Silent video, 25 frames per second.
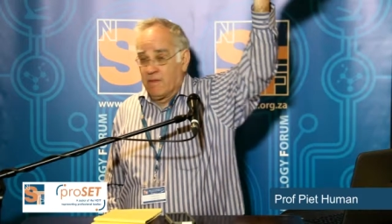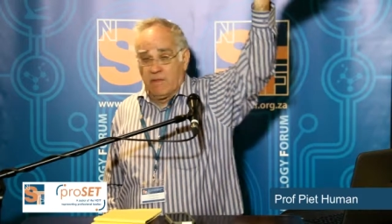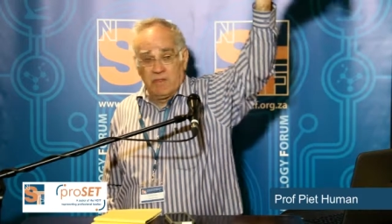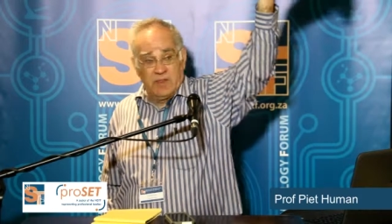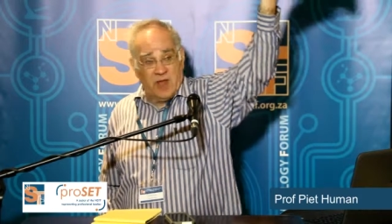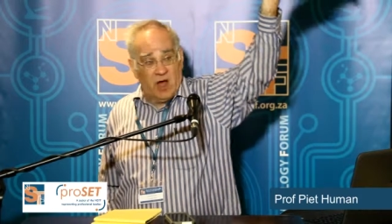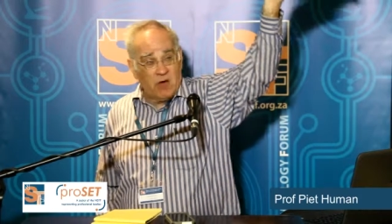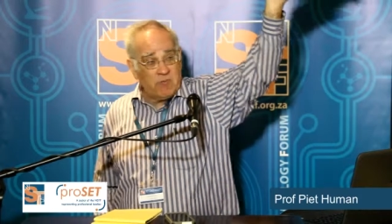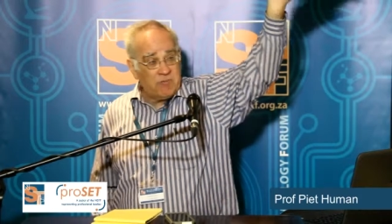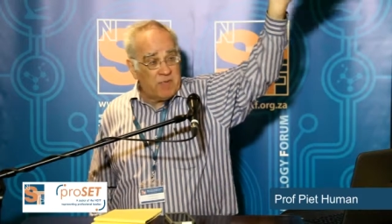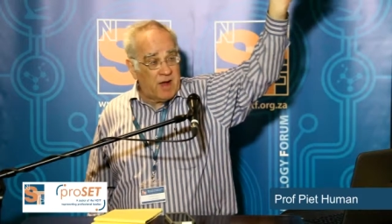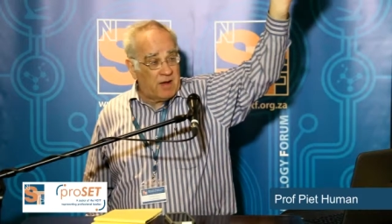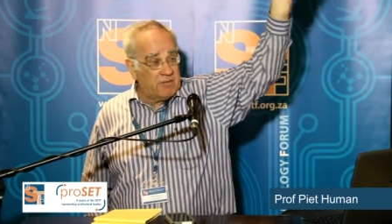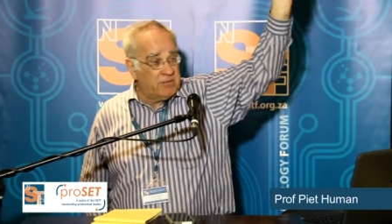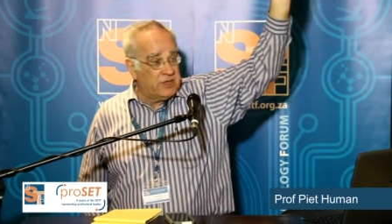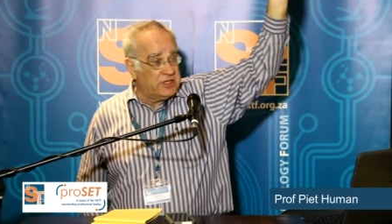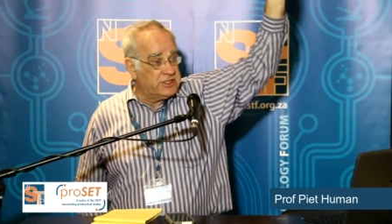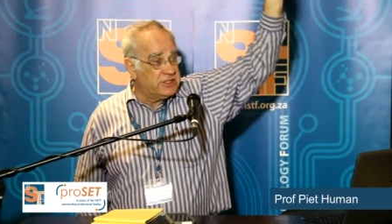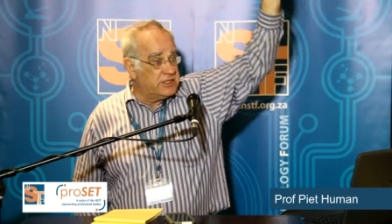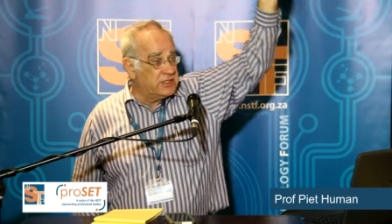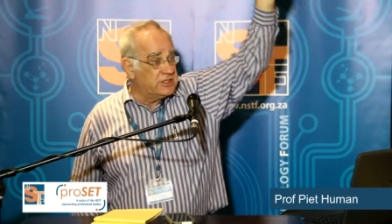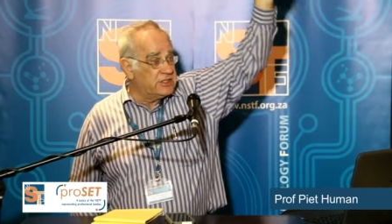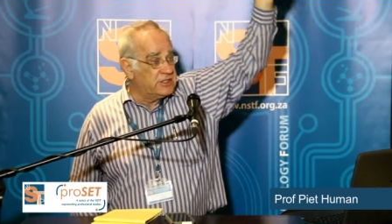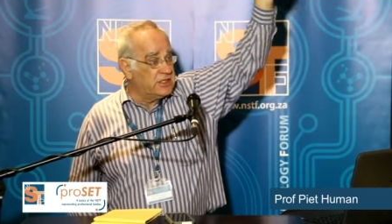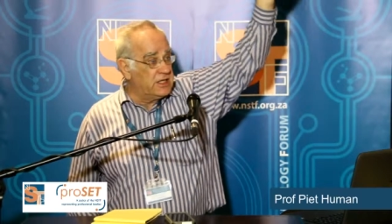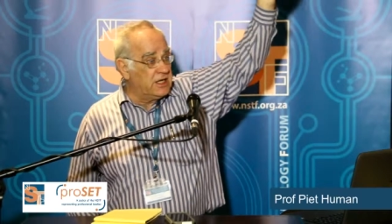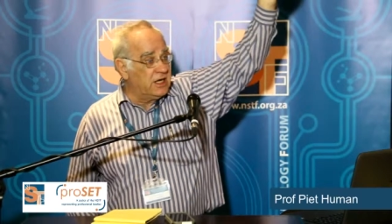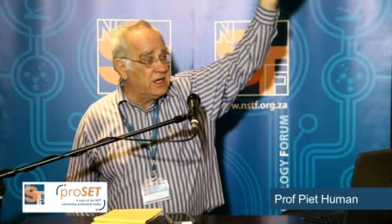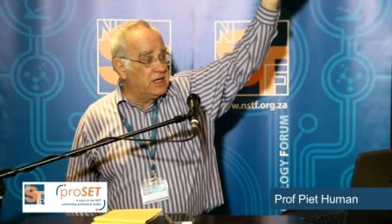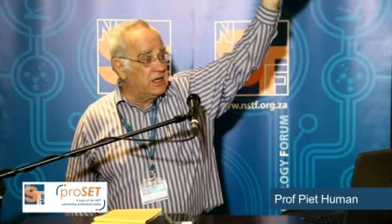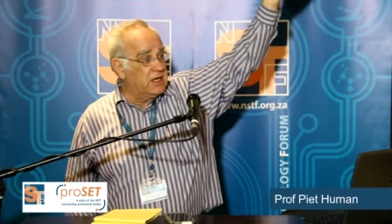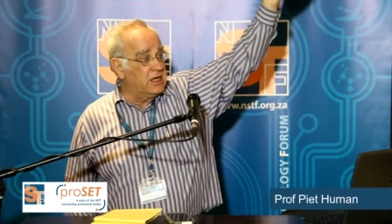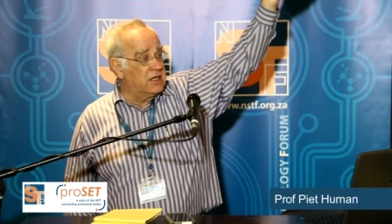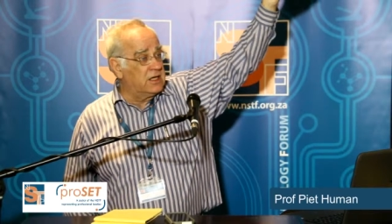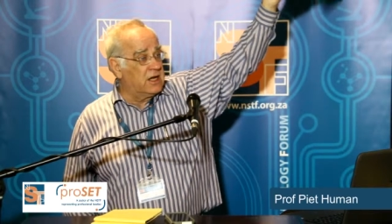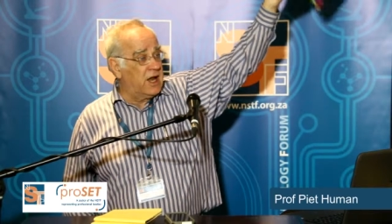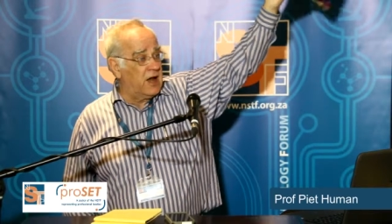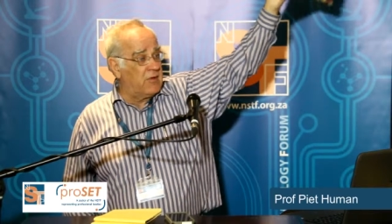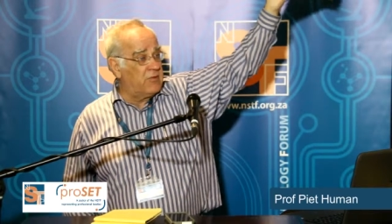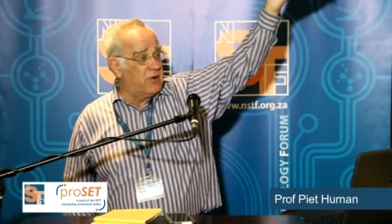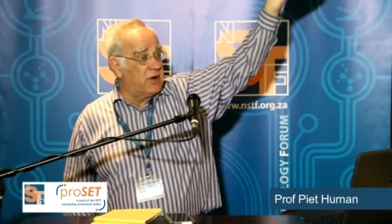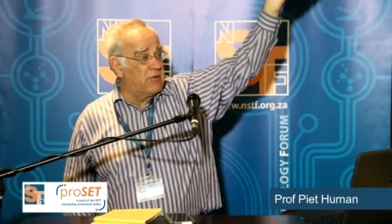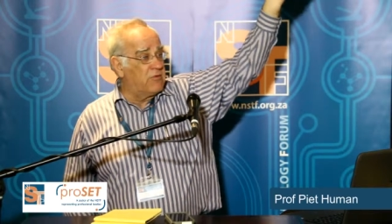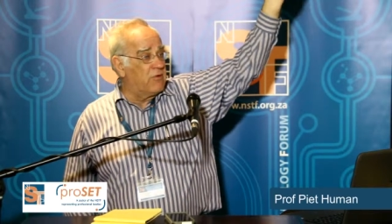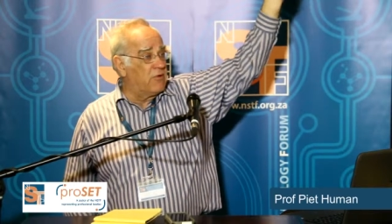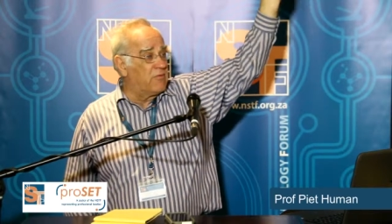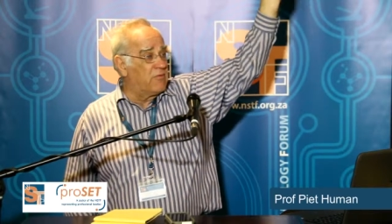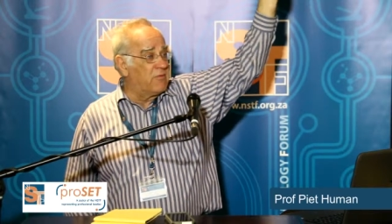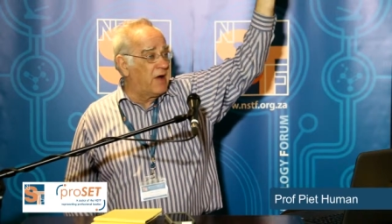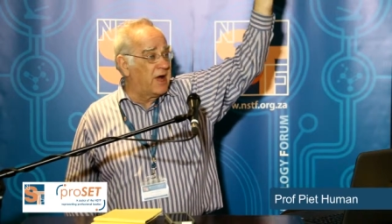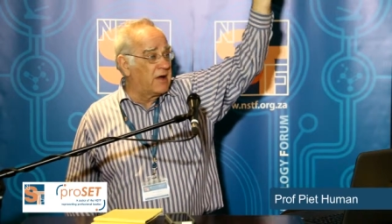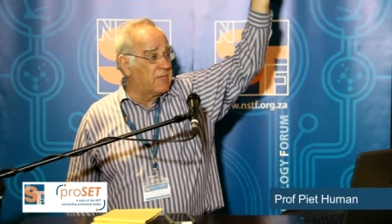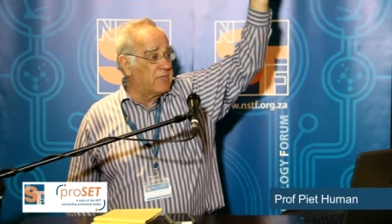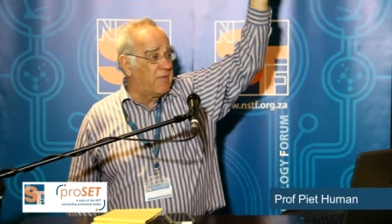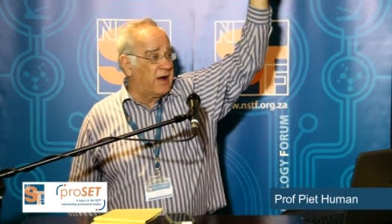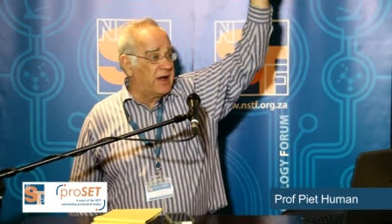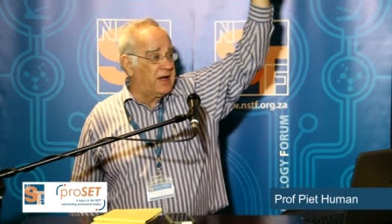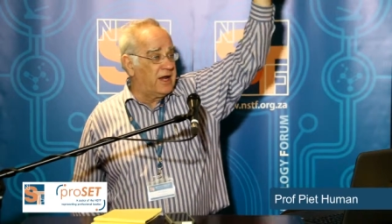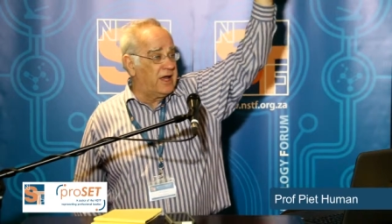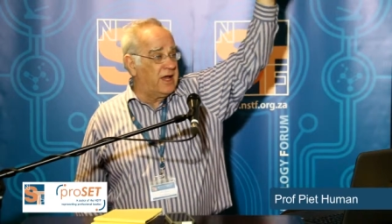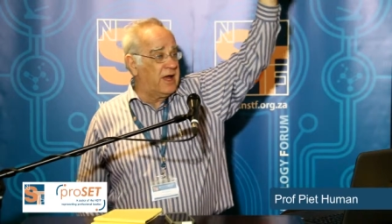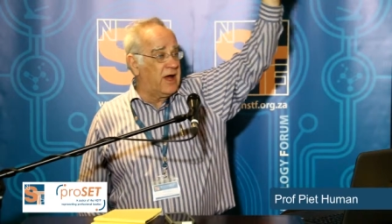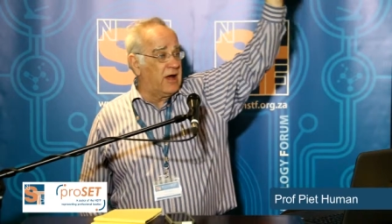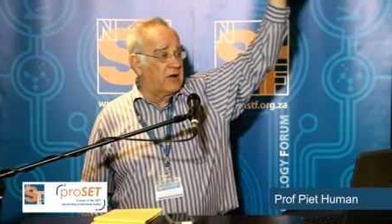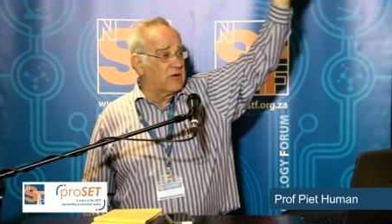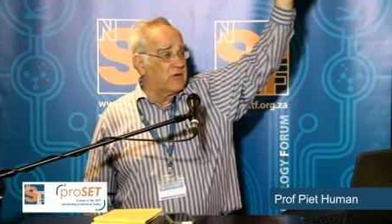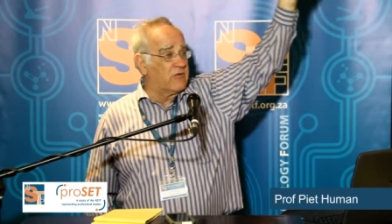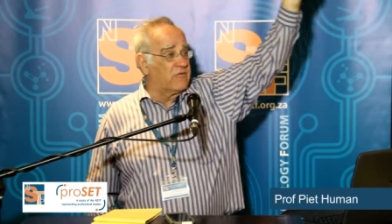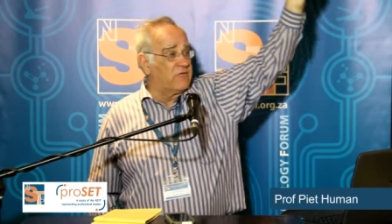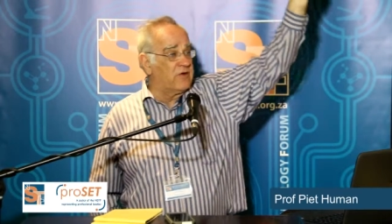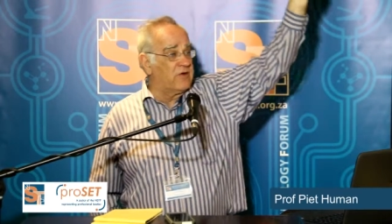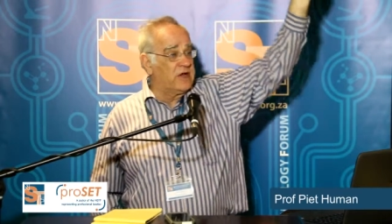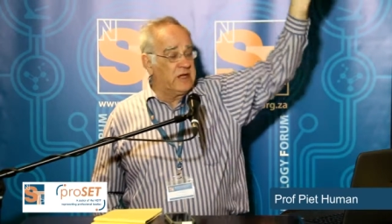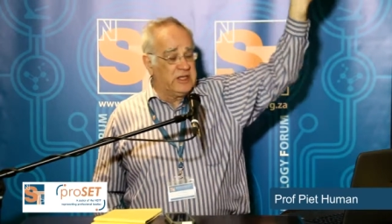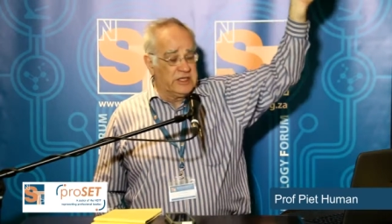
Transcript: No publishers needed, nobody will make money out of it.